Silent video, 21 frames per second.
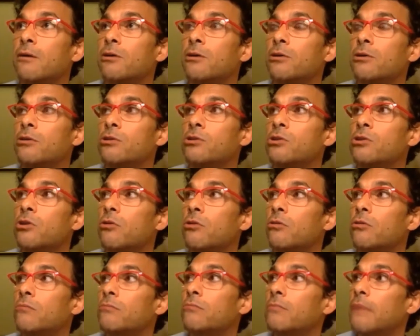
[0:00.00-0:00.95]

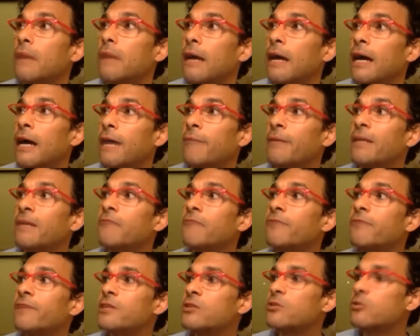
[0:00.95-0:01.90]
So I mean,
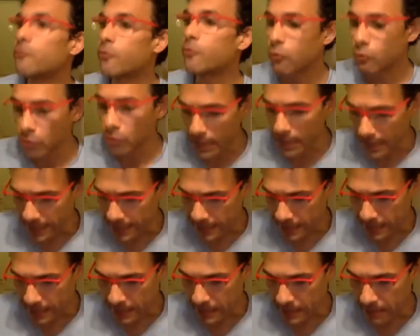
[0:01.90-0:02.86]
first of all,
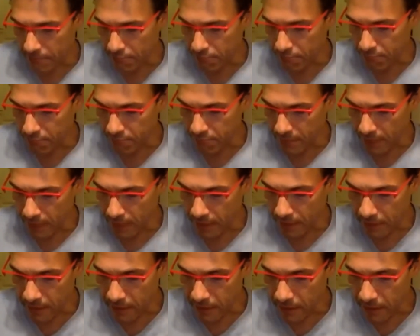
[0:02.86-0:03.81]
I
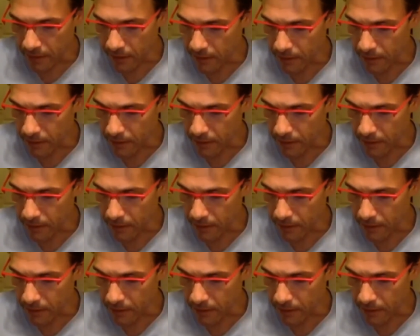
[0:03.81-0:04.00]
think